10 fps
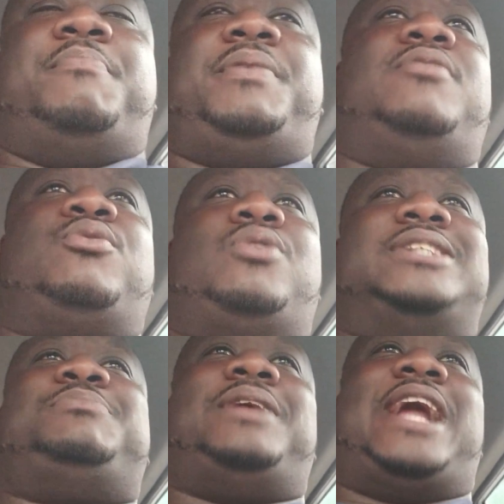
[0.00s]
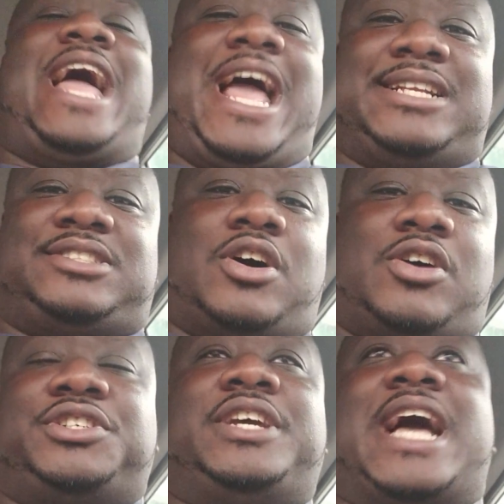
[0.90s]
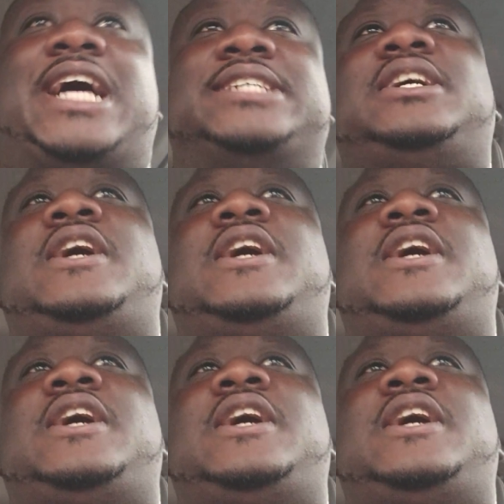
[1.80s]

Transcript: bit of a rush, but I had to talk to you guys.